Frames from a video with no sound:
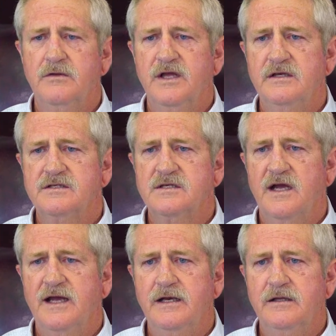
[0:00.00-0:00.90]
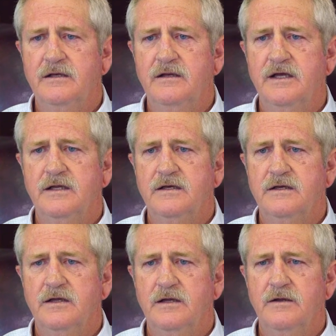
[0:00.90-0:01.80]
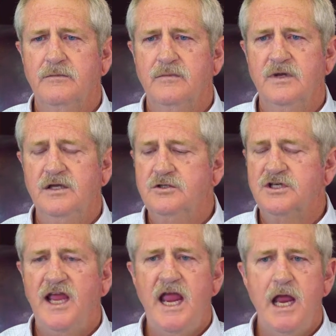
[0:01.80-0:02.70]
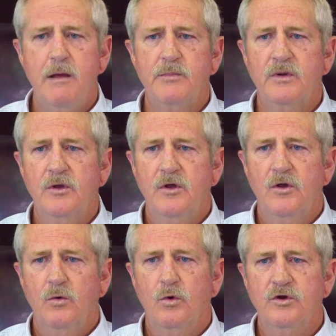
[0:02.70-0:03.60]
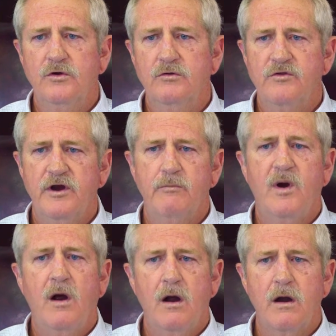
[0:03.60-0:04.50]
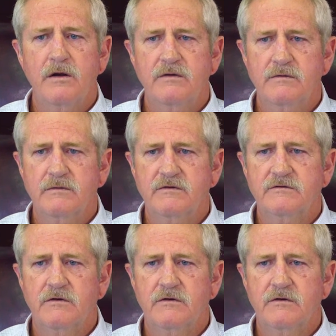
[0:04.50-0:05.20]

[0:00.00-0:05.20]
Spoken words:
they decided that each camp would do their part to